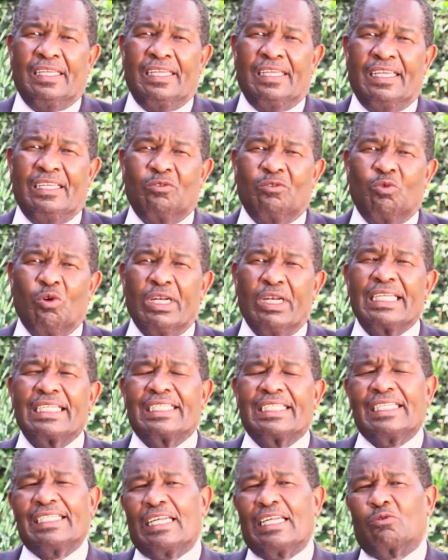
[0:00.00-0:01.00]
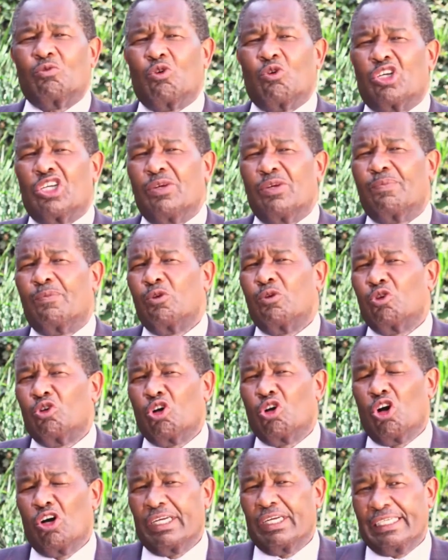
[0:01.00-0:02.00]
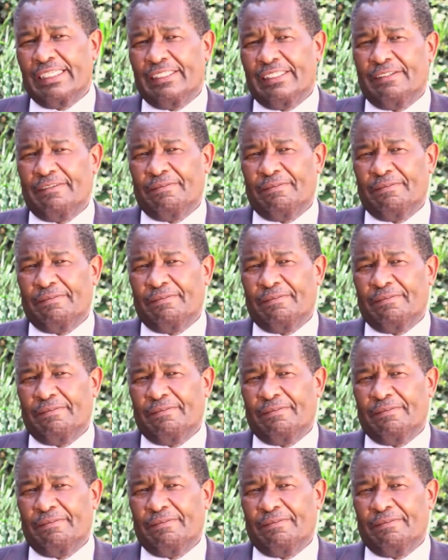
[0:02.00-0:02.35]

And what is it that will keep you going?